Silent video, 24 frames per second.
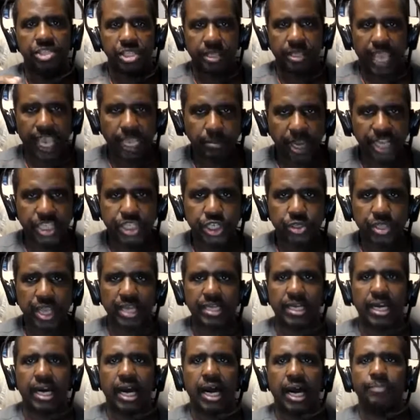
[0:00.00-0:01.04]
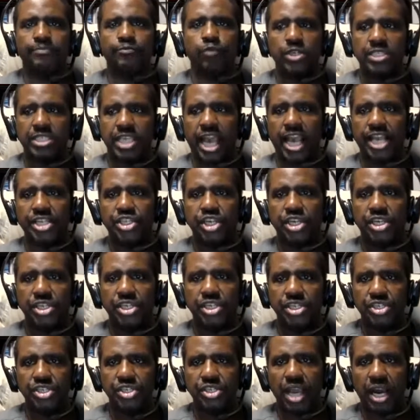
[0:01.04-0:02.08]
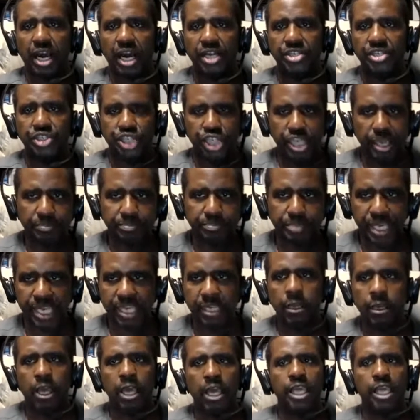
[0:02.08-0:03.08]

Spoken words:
gainmindshare.com/GMB.